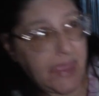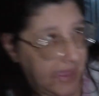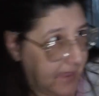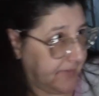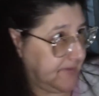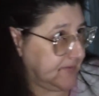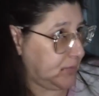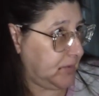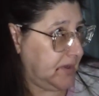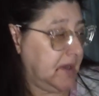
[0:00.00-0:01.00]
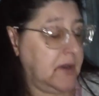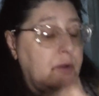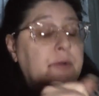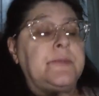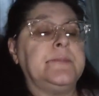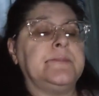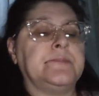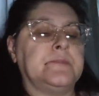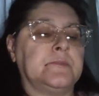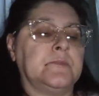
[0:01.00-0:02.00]
And this one here
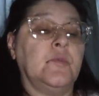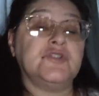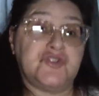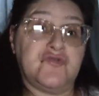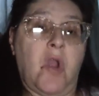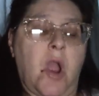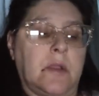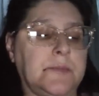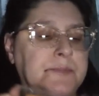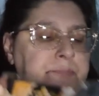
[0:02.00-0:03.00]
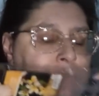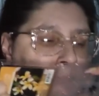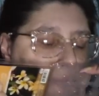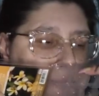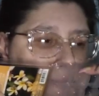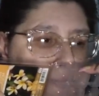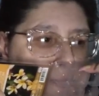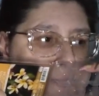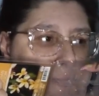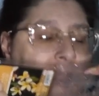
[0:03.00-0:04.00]
was strong.
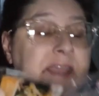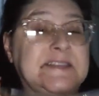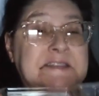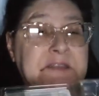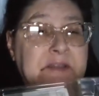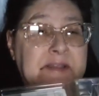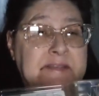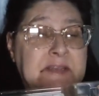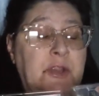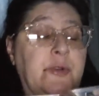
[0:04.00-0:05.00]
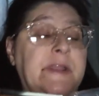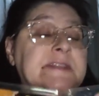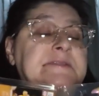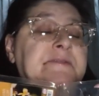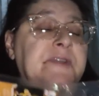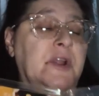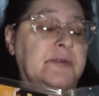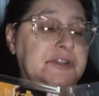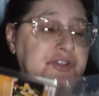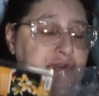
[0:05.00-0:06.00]
It still is in here. It's
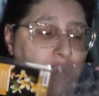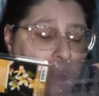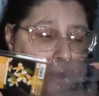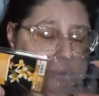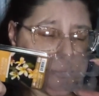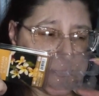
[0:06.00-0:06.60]
very strong.